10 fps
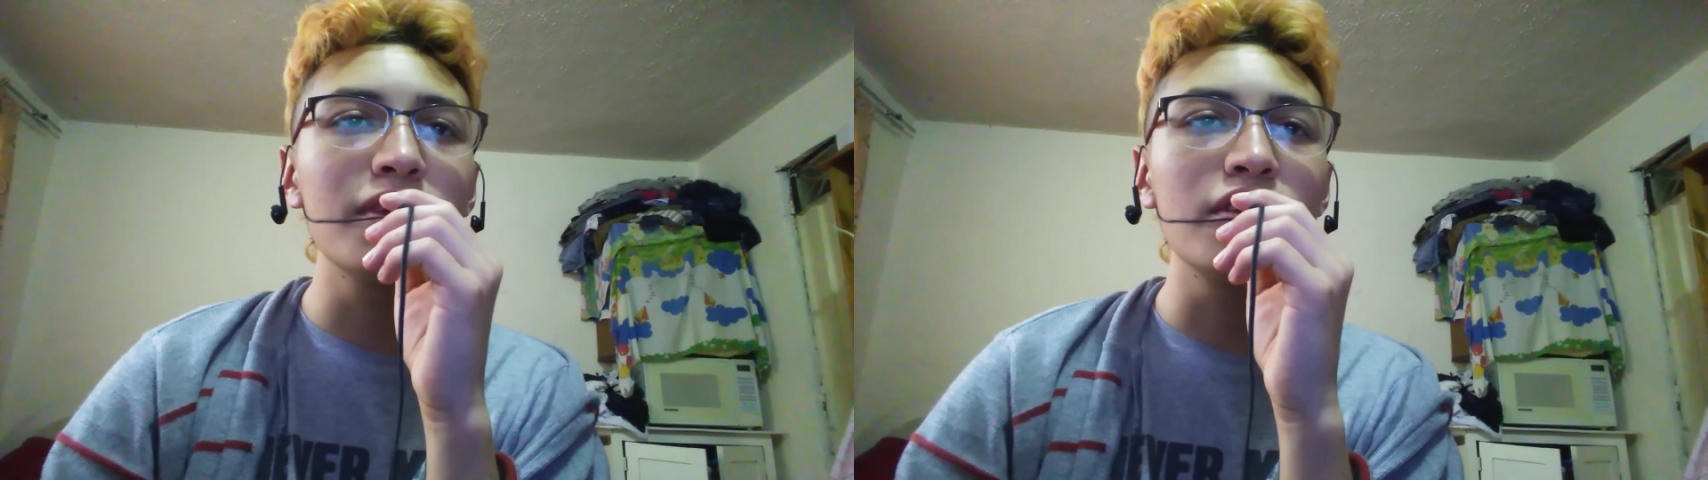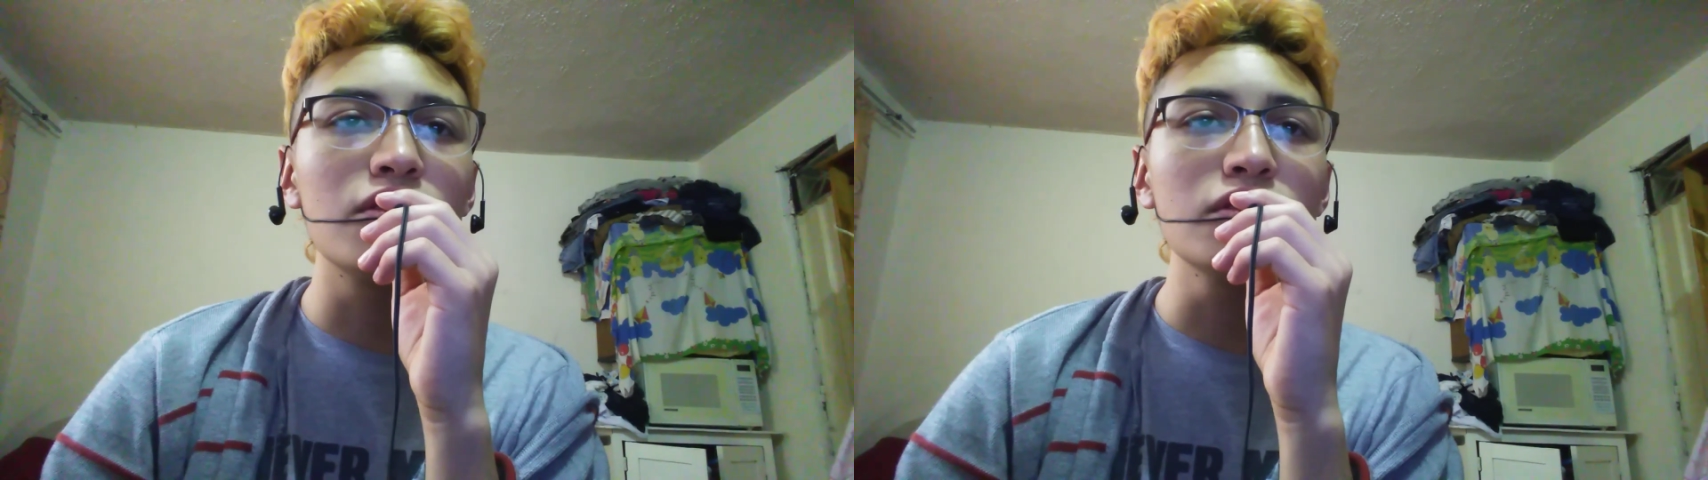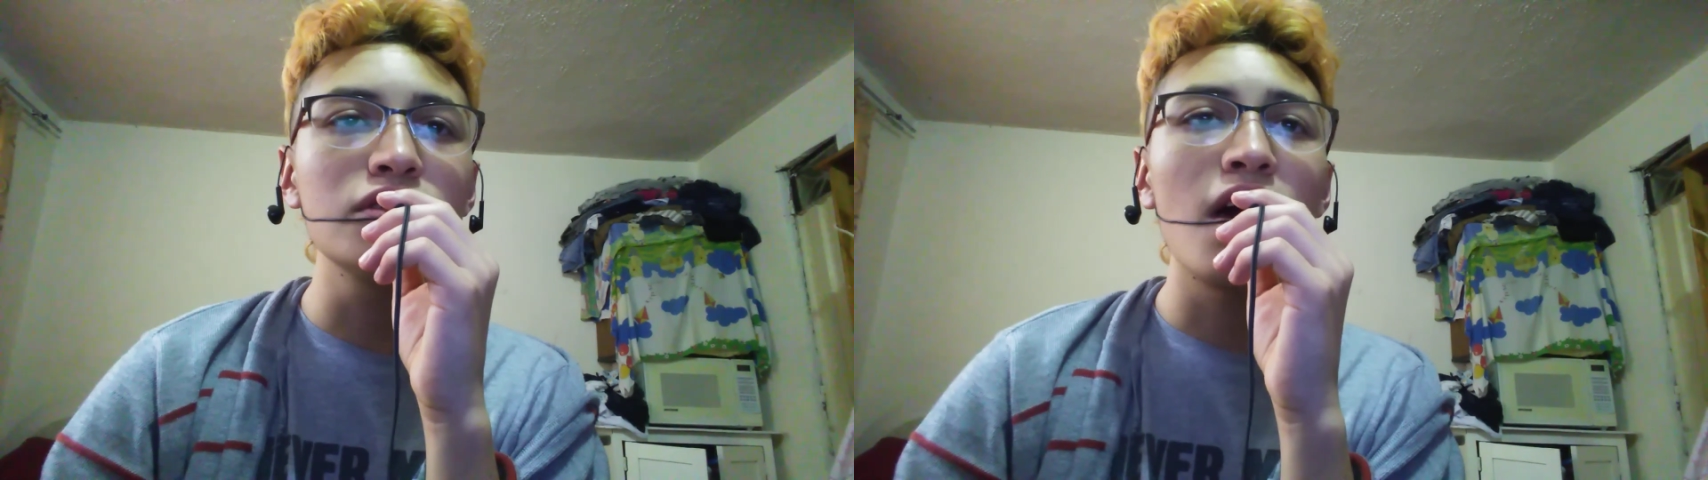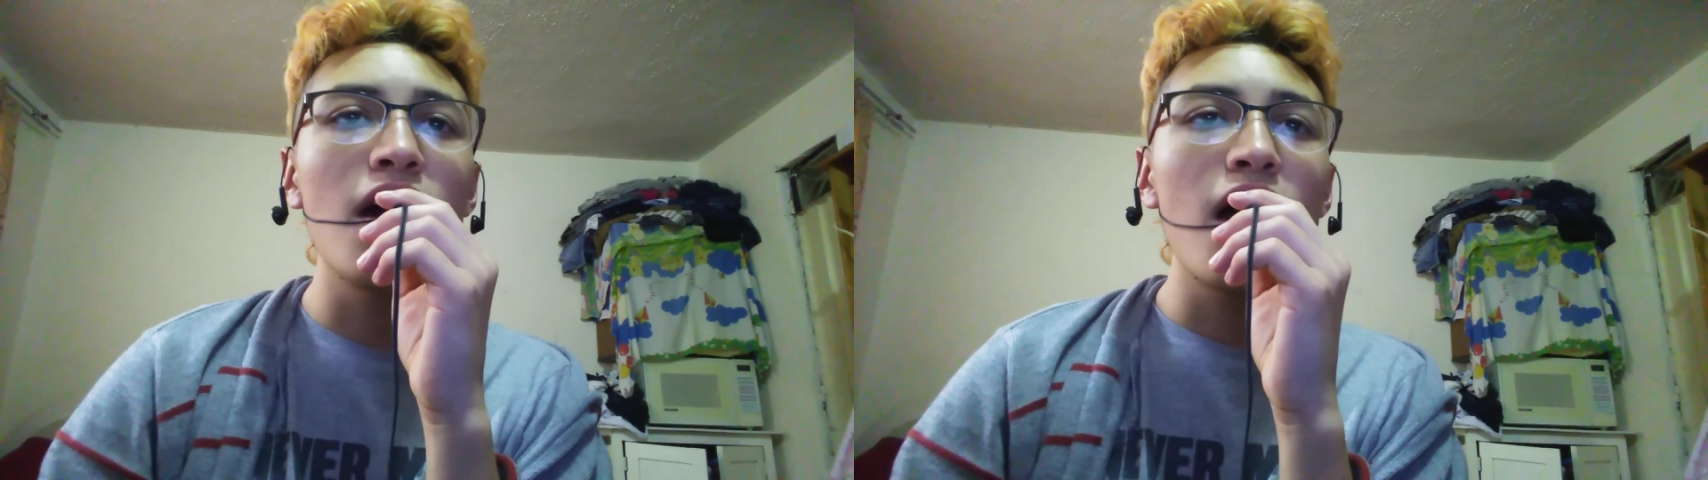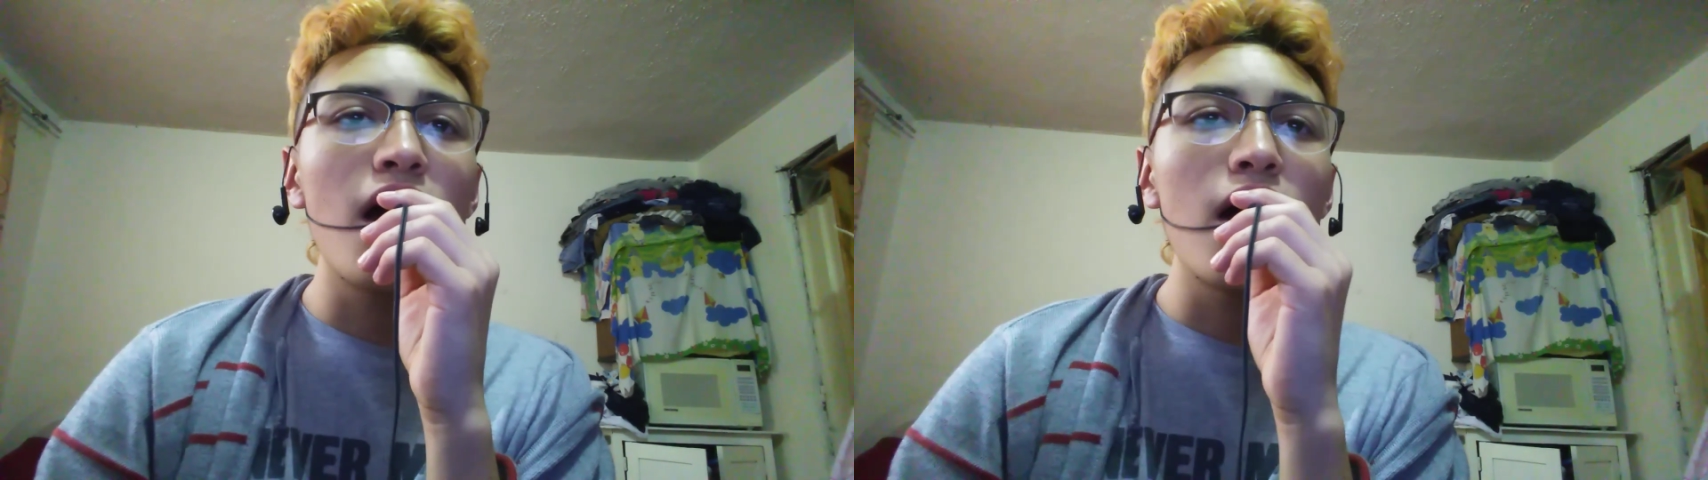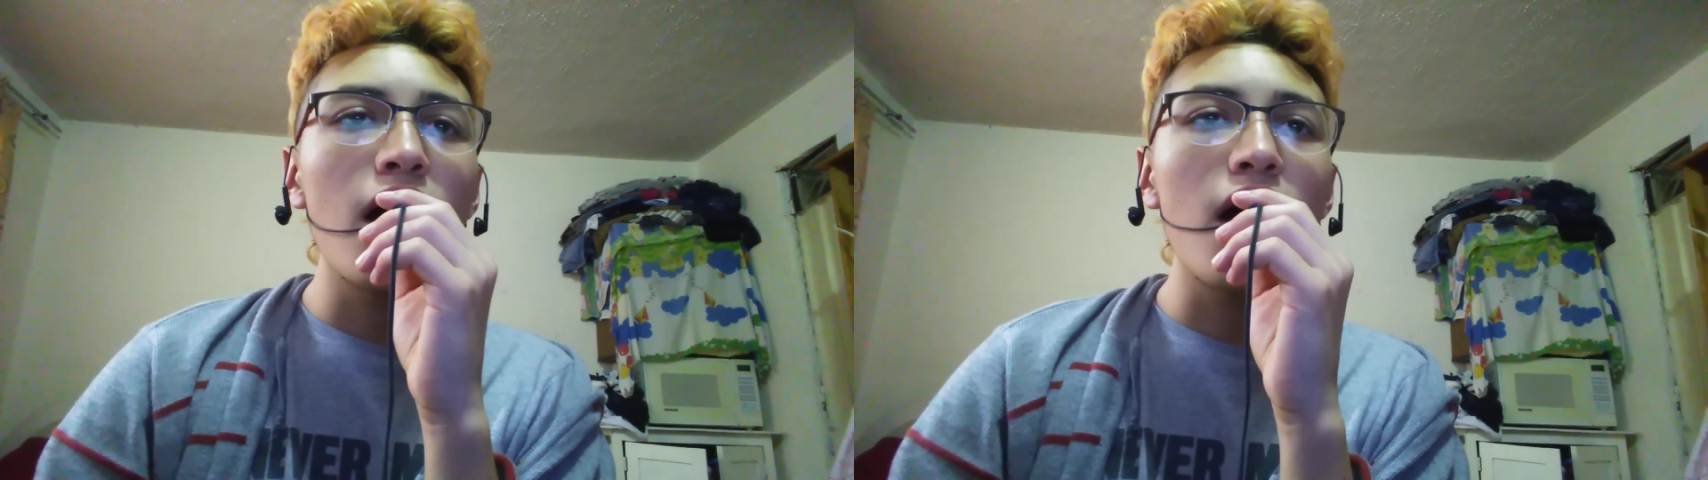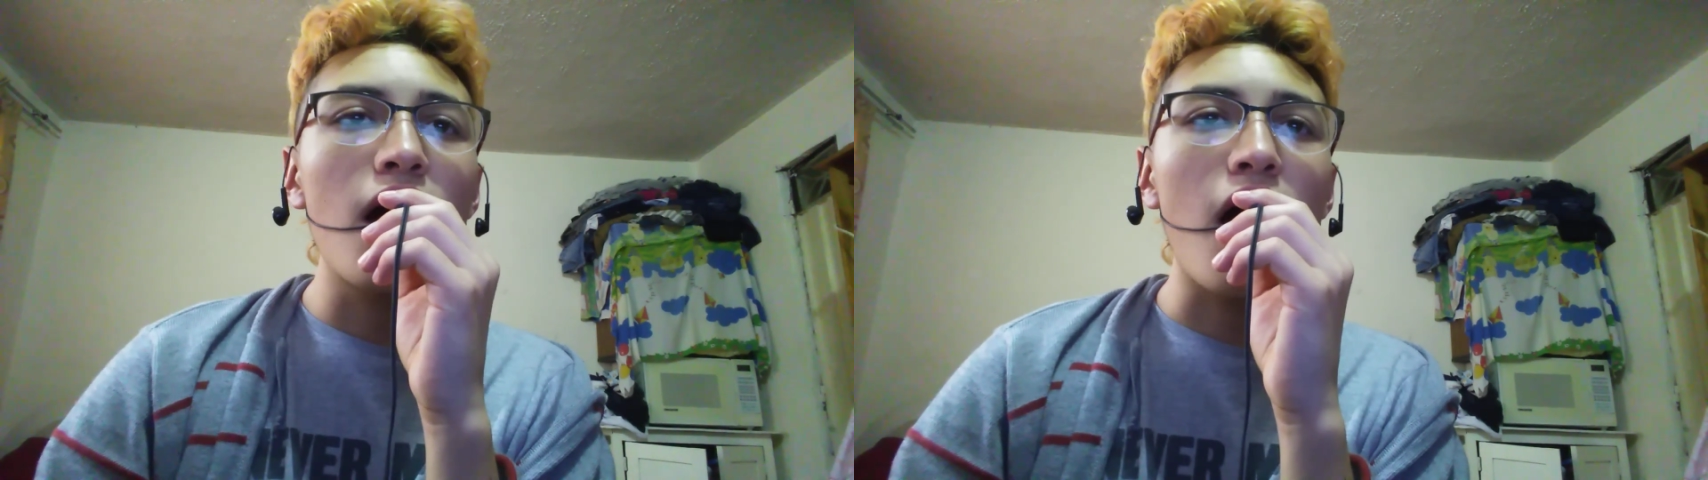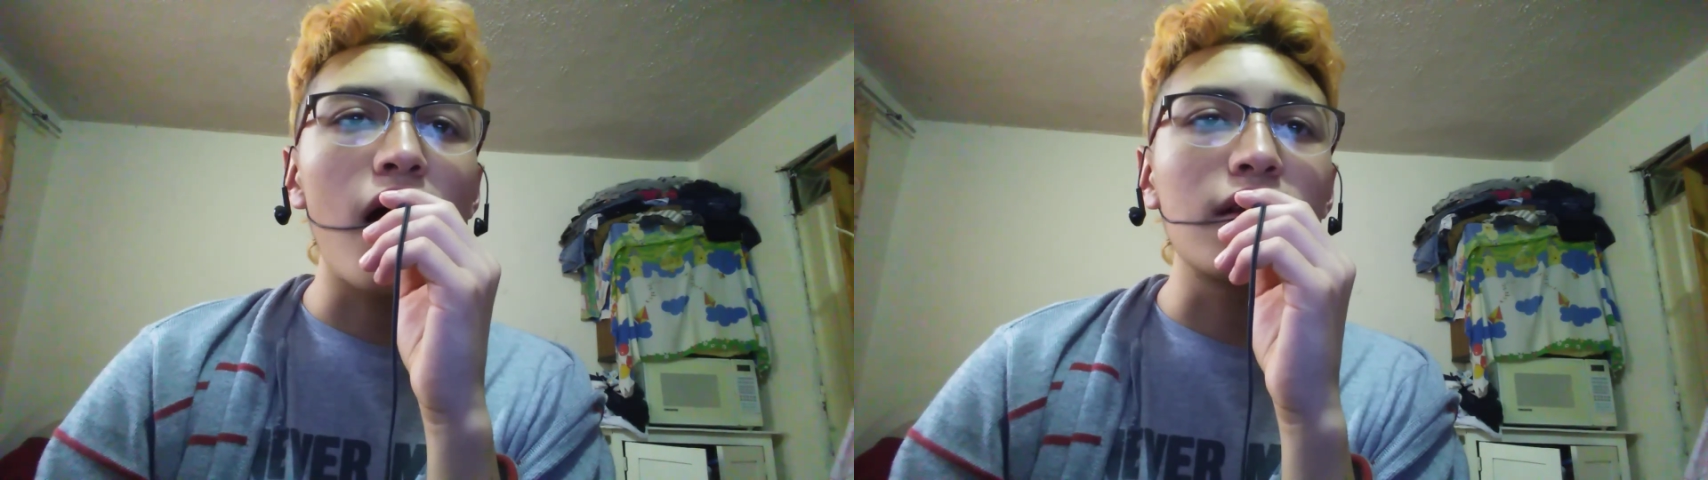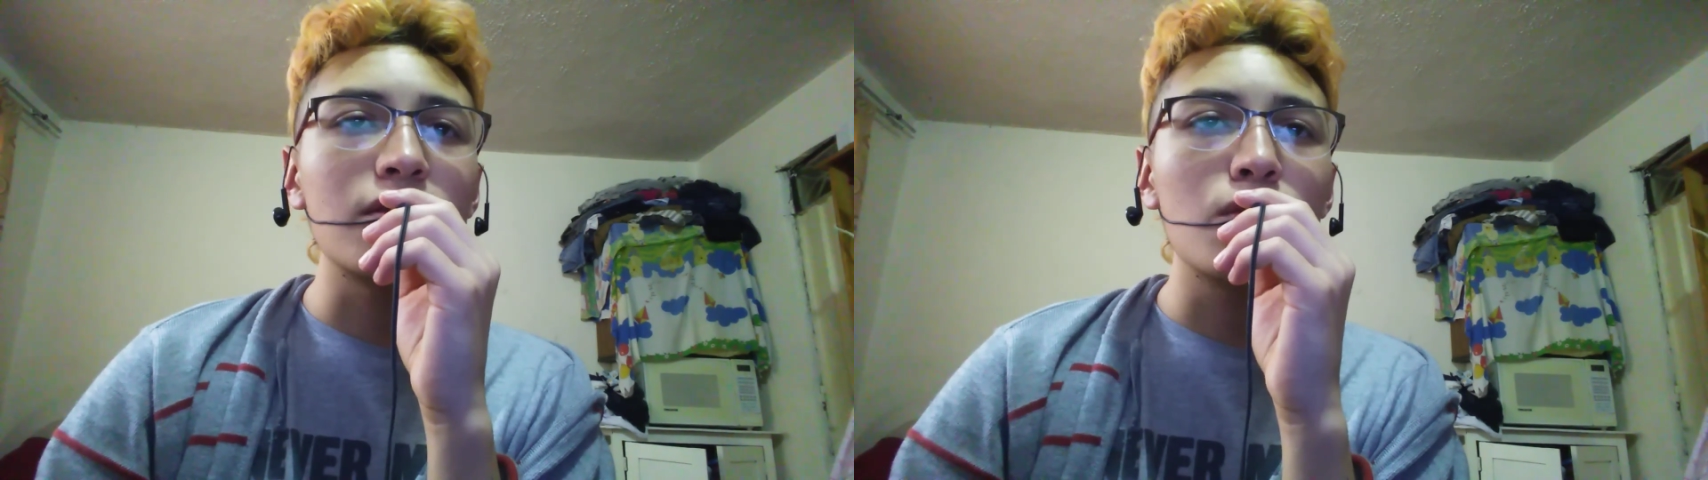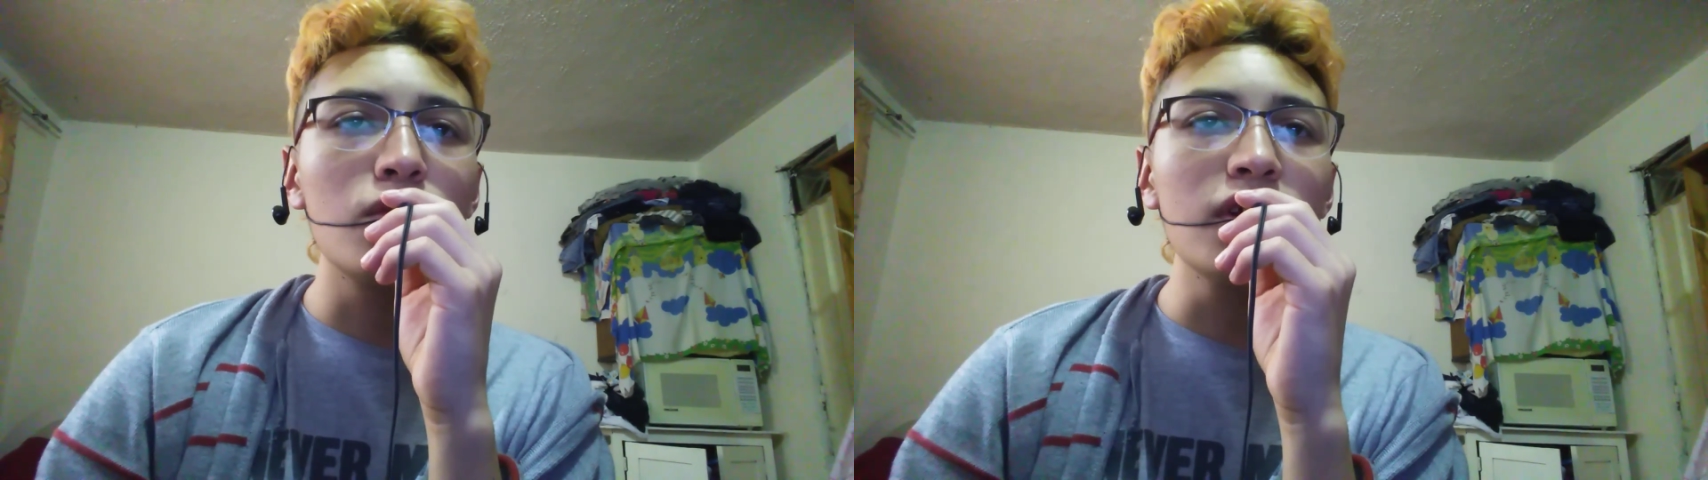and with this
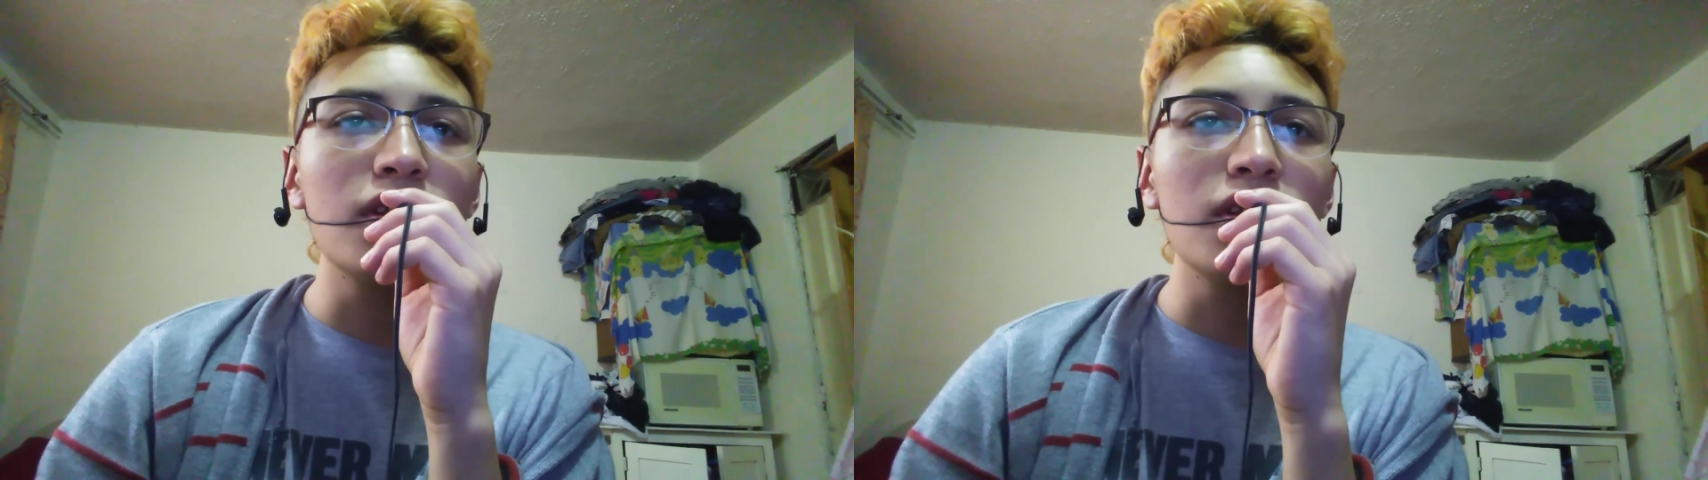write